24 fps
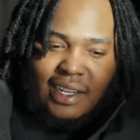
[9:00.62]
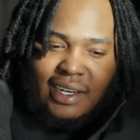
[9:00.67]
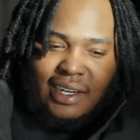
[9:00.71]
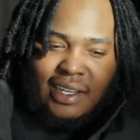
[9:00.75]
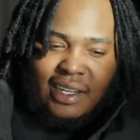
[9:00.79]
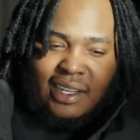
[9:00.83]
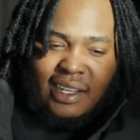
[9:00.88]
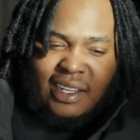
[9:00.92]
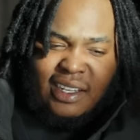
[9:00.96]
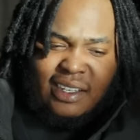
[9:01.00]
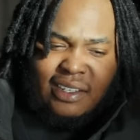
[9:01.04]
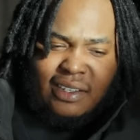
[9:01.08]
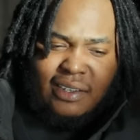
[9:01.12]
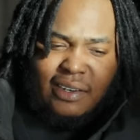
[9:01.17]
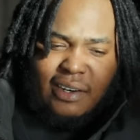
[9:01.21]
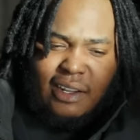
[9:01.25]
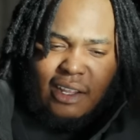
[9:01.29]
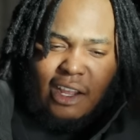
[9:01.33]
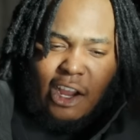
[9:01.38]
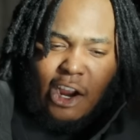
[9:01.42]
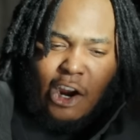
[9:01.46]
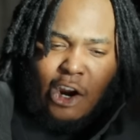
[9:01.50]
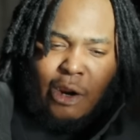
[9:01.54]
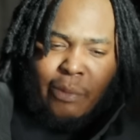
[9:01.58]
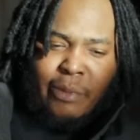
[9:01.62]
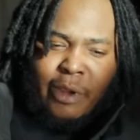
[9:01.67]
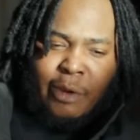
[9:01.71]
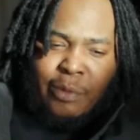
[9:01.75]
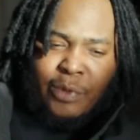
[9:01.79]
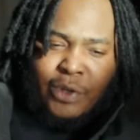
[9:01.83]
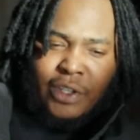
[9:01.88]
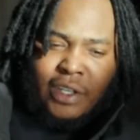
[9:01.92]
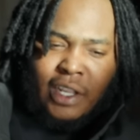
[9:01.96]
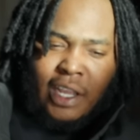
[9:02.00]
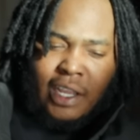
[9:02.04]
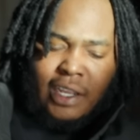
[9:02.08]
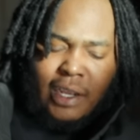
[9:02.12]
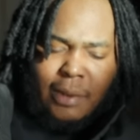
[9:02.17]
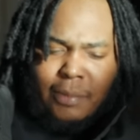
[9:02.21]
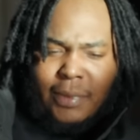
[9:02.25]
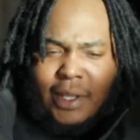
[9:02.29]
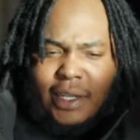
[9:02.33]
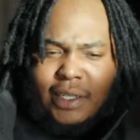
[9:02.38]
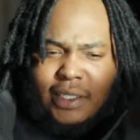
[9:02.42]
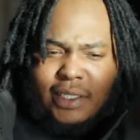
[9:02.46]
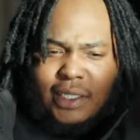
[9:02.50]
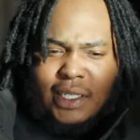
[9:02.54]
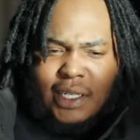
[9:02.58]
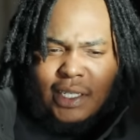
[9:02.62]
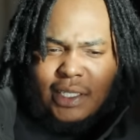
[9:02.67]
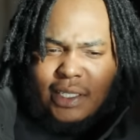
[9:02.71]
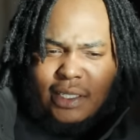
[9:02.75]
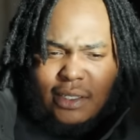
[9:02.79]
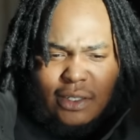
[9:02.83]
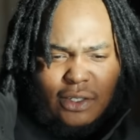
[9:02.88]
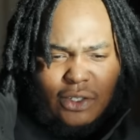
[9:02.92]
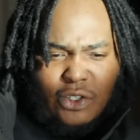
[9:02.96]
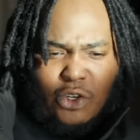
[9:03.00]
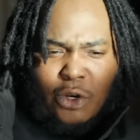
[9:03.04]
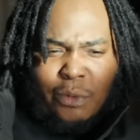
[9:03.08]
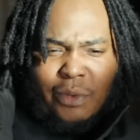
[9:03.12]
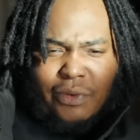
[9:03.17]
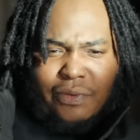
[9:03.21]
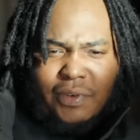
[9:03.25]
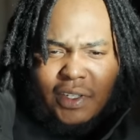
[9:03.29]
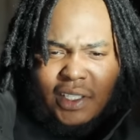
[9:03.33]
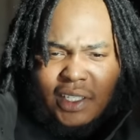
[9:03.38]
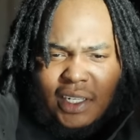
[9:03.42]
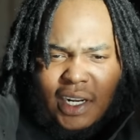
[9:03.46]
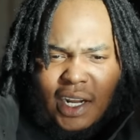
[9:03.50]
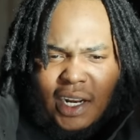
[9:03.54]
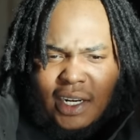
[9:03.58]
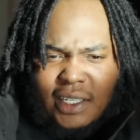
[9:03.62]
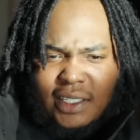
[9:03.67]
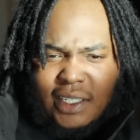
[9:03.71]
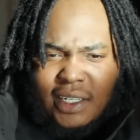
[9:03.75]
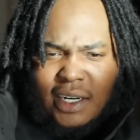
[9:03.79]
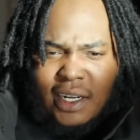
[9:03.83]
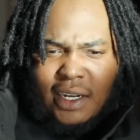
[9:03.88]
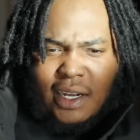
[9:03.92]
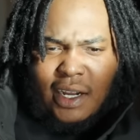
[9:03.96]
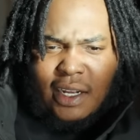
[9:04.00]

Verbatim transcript: and then I remember like I'm like shit, just throw me fifty dollars and I